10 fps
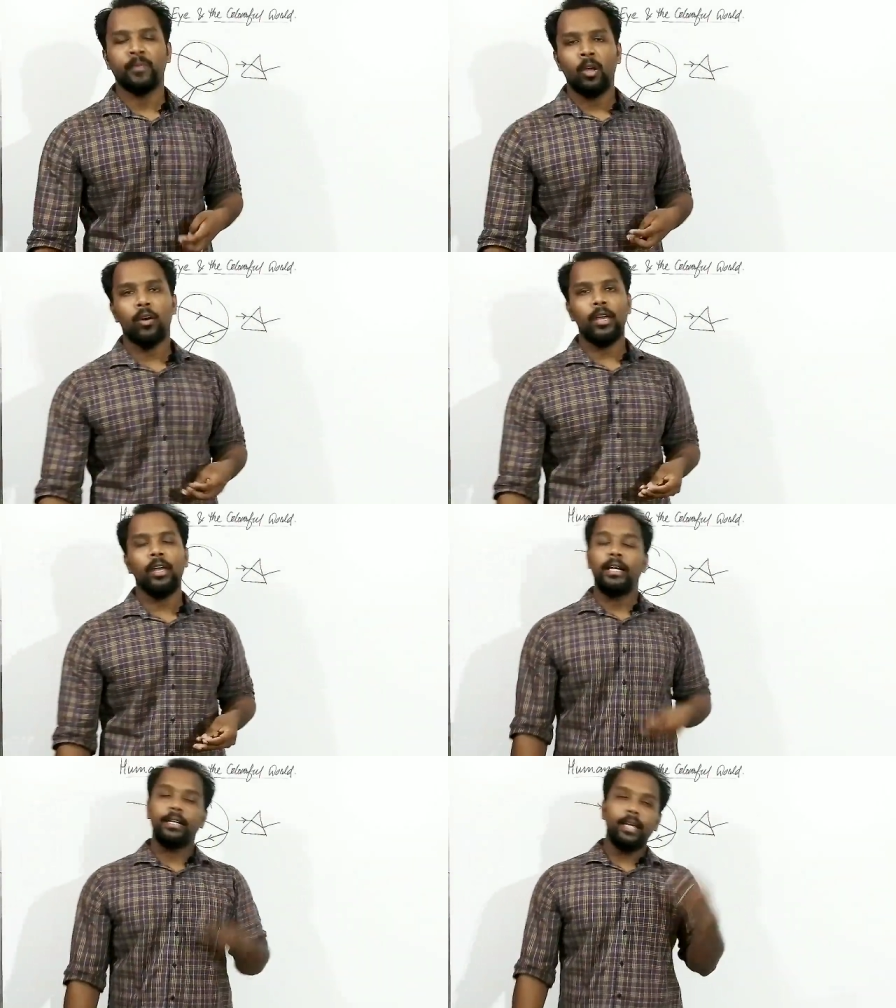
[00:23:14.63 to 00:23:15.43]
Okay,
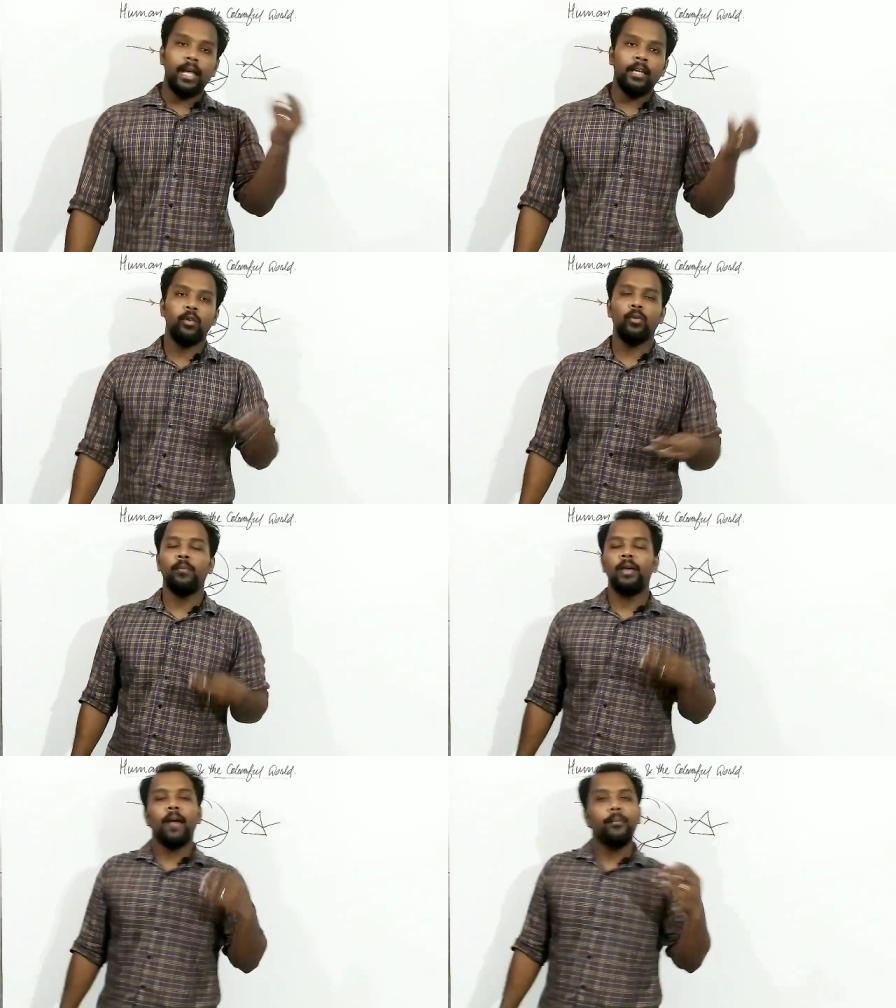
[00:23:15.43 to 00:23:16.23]
then you will
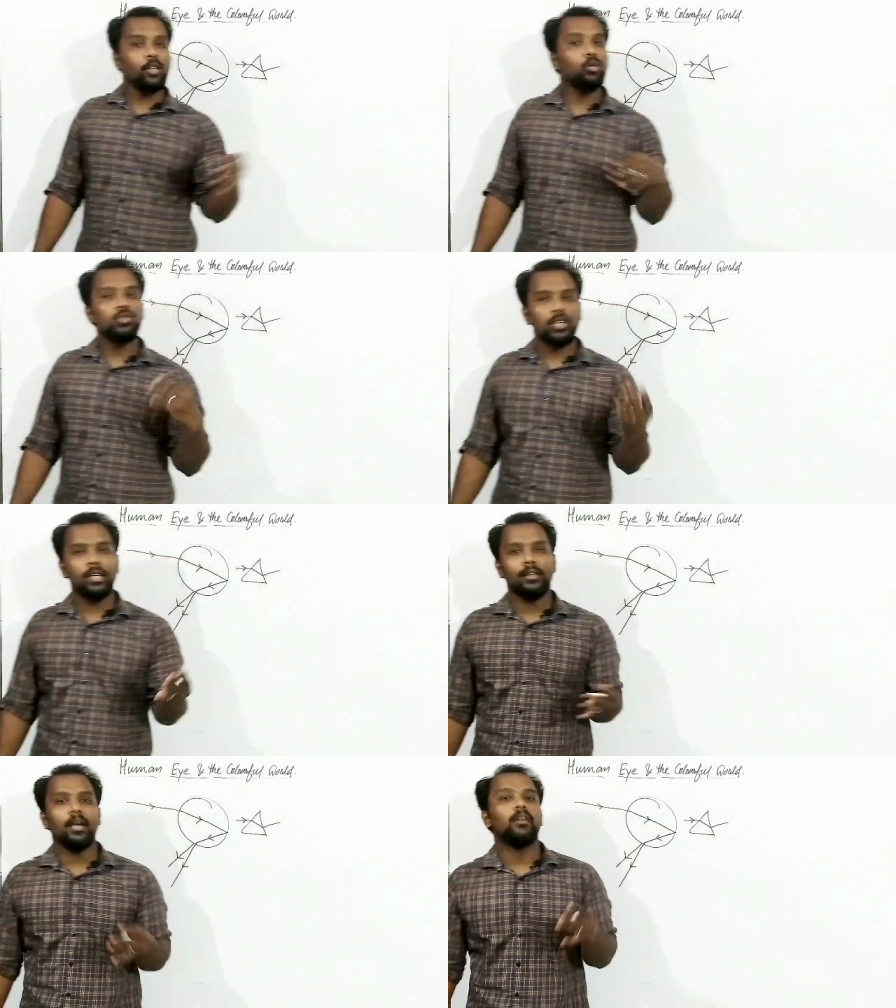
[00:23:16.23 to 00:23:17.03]
be able to see
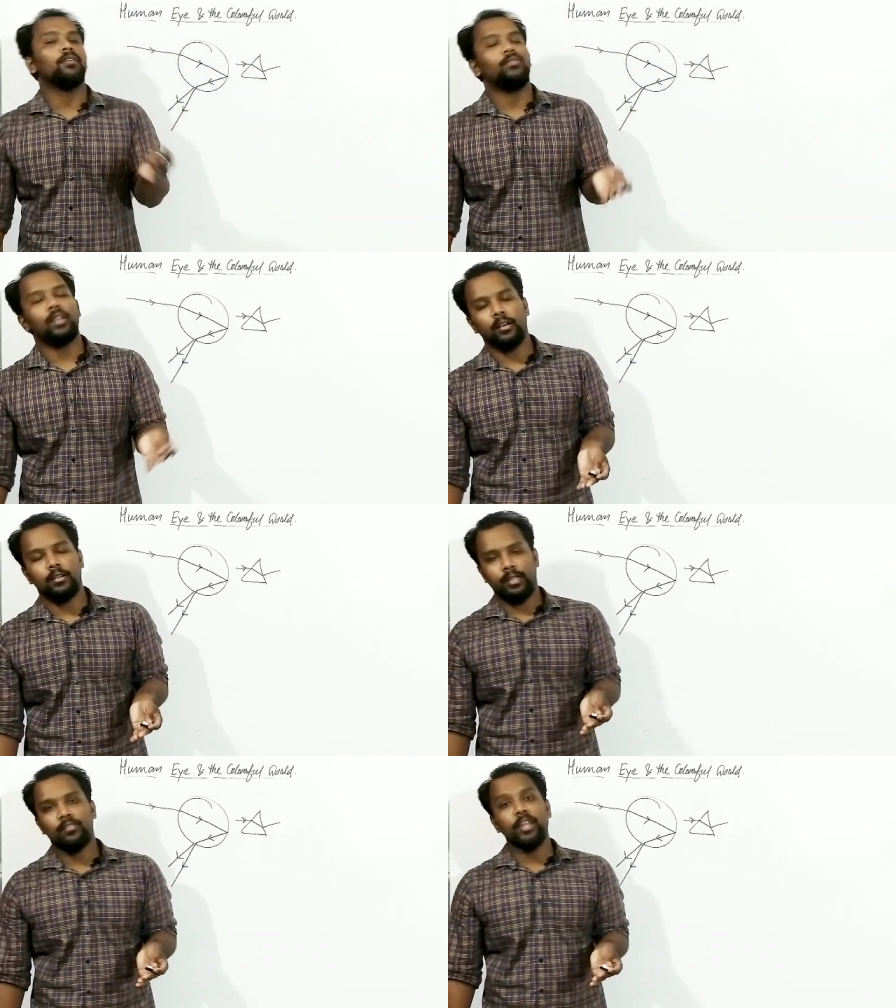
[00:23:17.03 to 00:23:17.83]
the
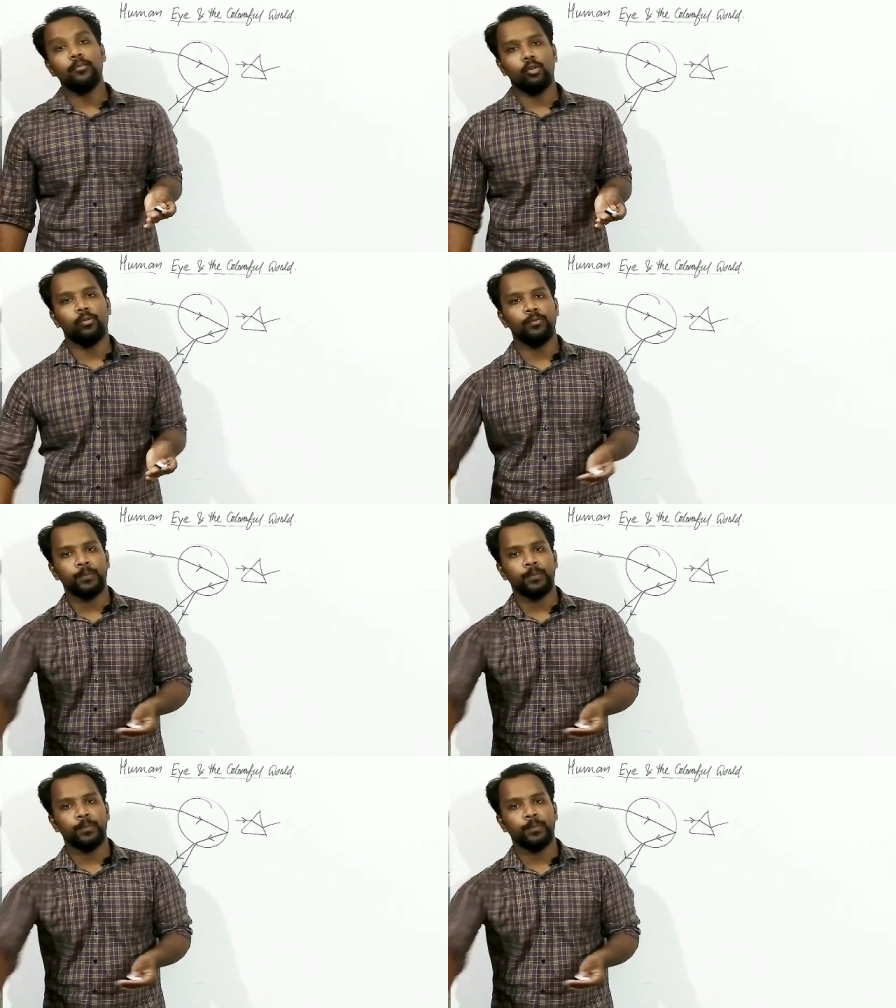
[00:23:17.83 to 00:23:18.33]
that rainbow.